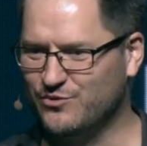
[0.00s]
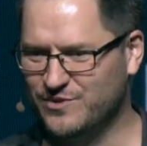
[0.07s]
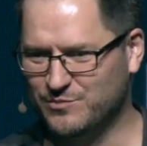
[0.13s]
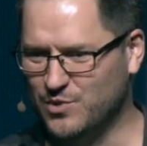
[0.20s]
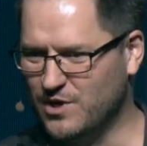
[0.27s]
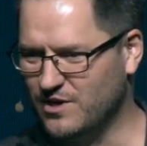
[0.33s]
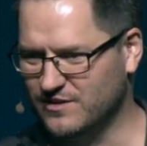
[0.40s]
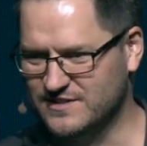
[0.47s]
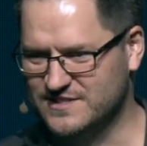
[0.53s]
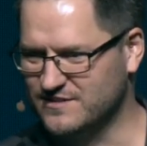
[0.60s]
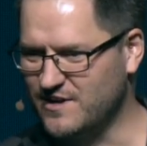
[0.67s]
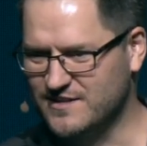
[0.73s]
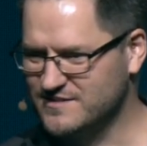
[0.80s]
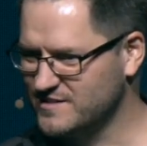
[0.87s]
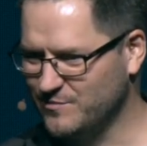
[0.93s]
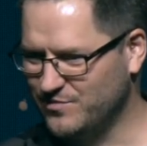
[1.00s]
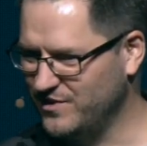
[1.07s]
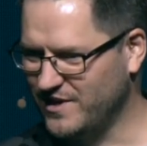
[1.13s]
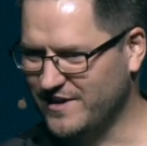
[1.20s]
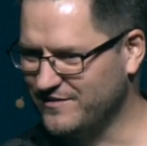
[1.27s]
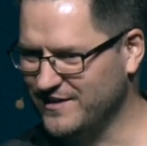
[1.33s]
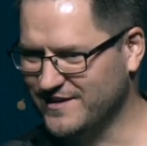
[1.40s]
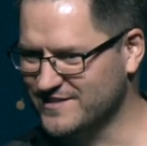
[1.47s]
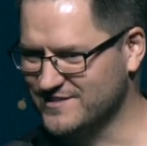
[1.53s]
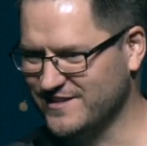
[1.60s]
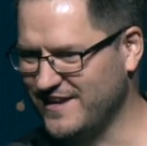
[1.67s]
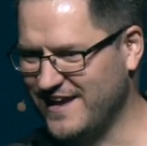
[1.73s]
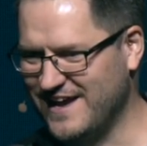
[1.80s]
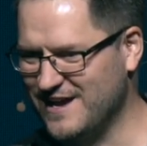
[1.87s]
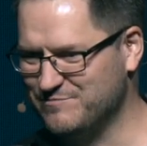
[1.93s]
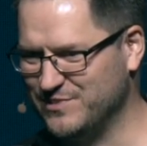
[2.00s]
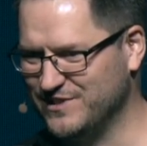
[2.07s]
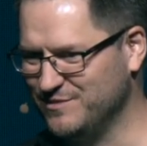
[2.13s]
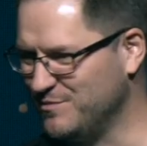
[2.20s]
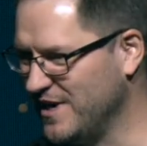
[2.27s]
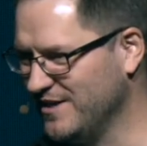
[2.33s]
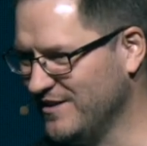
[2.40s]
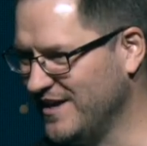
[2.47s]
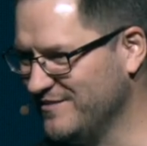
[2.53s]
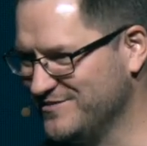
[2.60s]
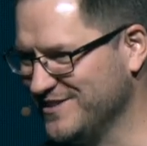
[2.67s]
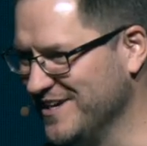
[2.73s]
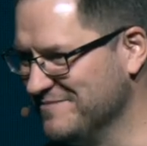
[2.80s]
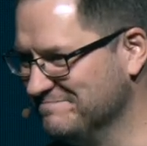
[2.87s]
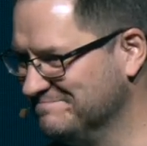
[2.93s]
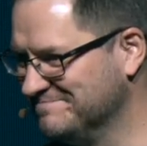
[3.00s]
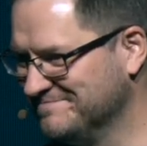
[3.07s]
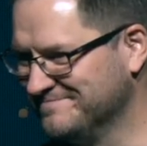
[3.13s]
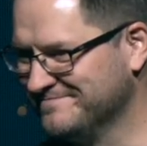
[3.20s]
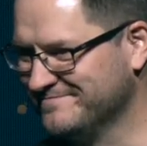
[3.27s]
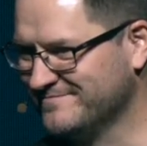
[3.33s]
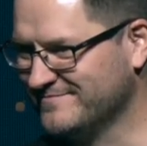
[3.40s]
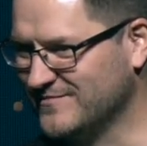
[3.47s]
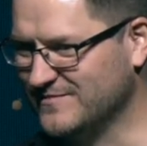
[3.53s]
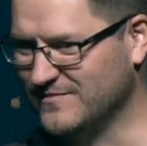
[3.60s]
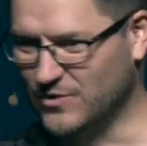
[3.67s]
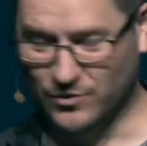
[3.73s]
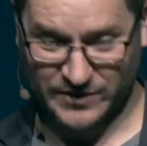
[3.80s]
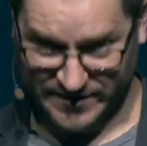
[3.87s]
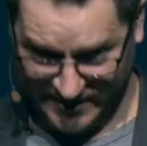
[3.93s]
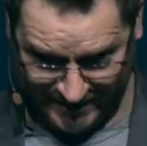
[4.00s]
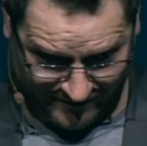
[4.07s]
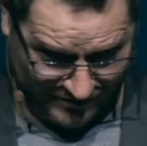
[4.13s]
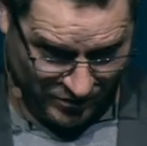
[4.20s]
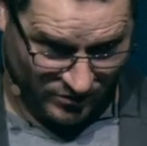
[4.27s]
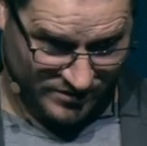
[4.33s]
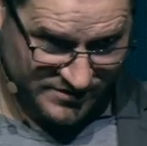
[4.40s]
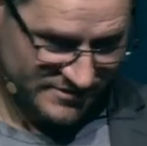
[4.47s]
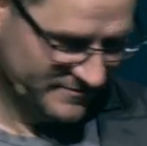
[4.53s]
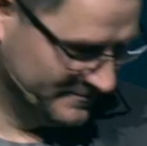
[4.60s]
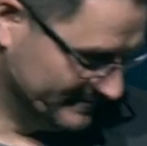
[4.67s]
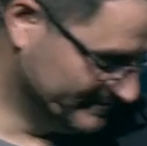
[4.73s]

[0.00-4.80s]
them all is not something I think is going to happen in my lifetime, or any of yours.